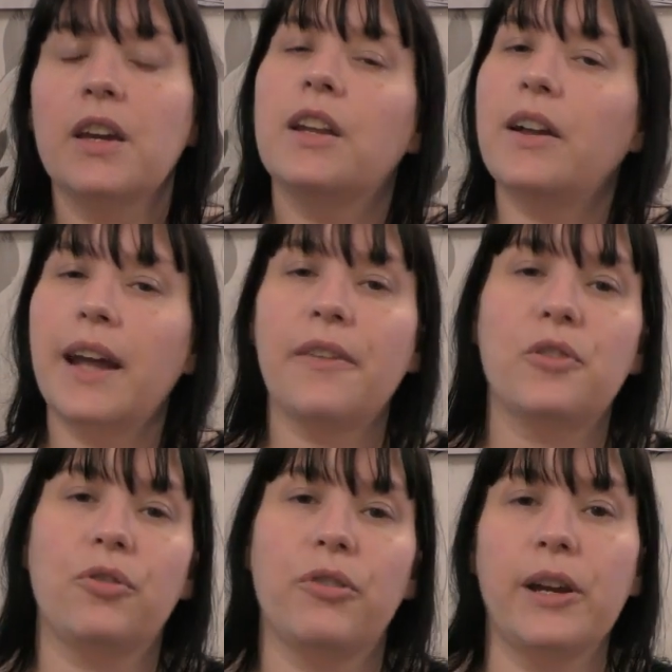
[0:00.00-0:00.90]
You don't have
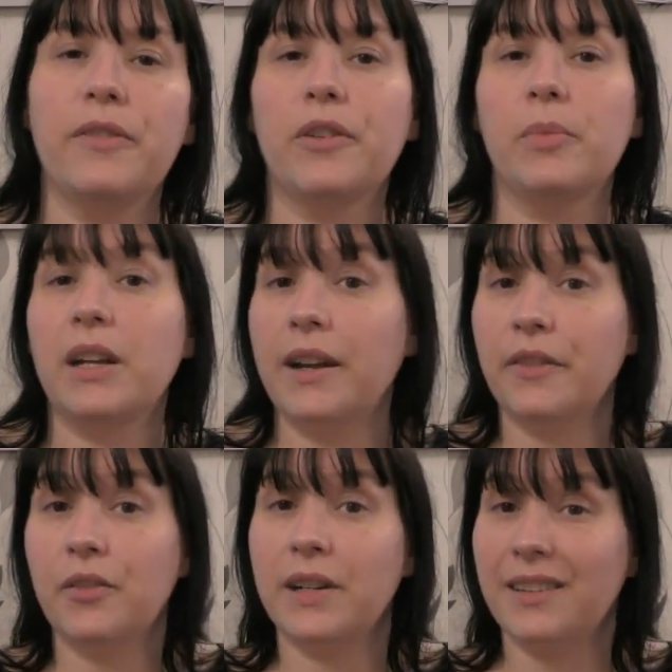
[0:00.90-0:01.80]
to agree with them. You don't
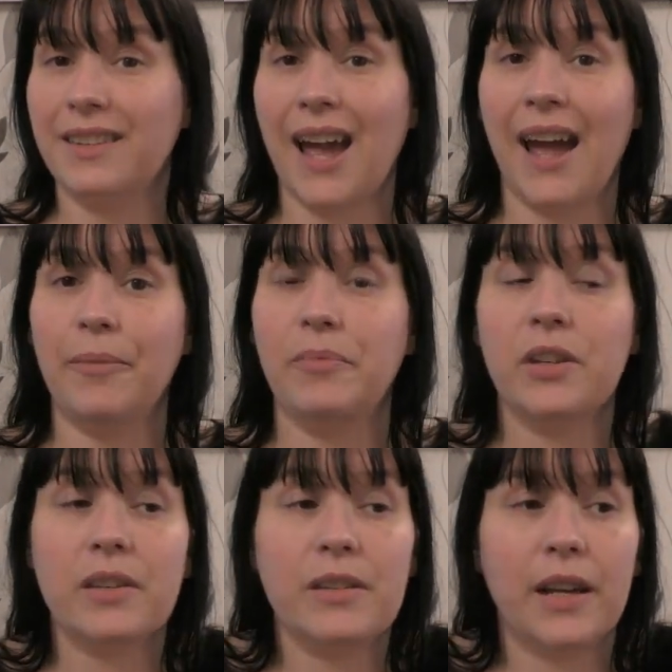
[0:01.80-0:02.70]
have to understand.
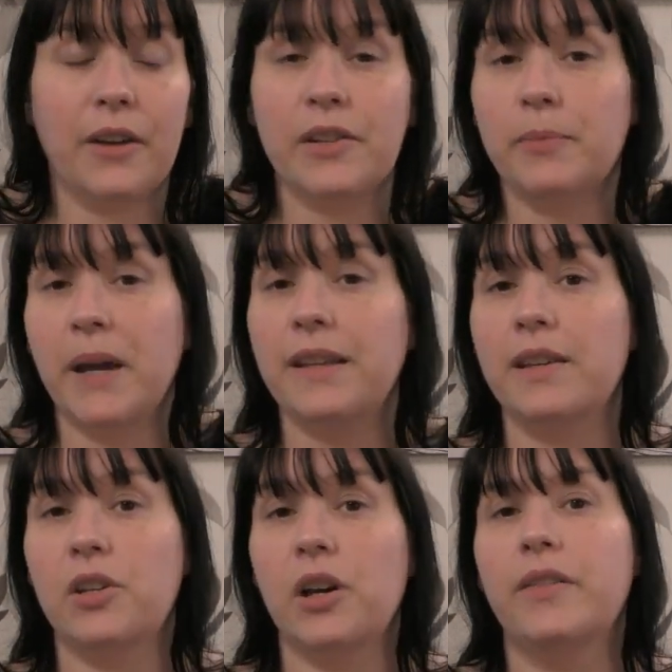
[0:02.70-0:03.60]
Just, you know, respect
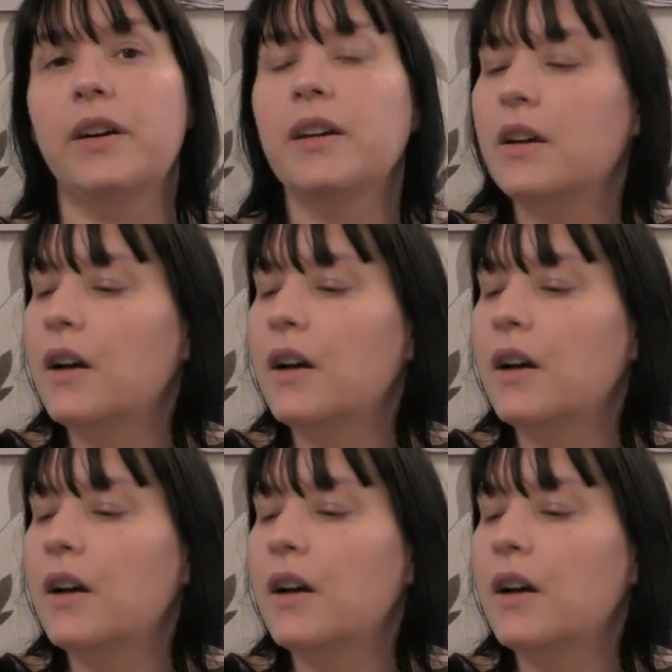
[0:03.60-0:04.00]
each other.